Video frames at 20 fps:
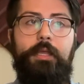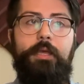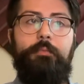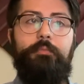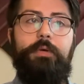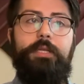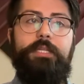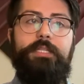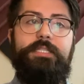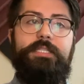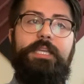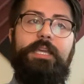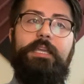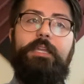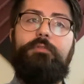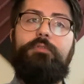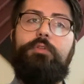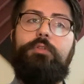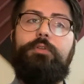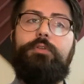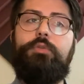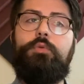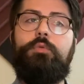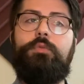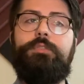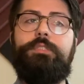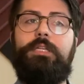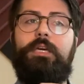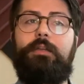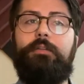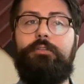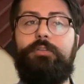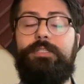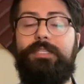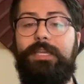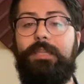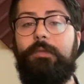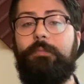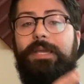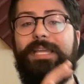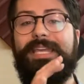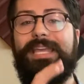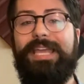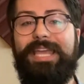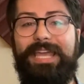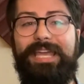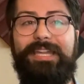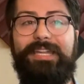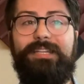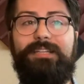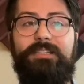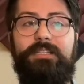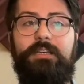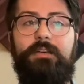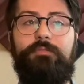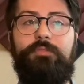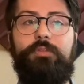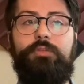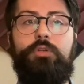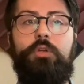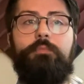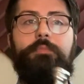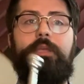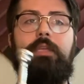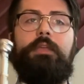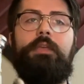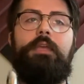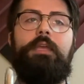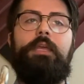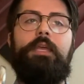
but instead give you the tools to understand the mechanics of the trumpet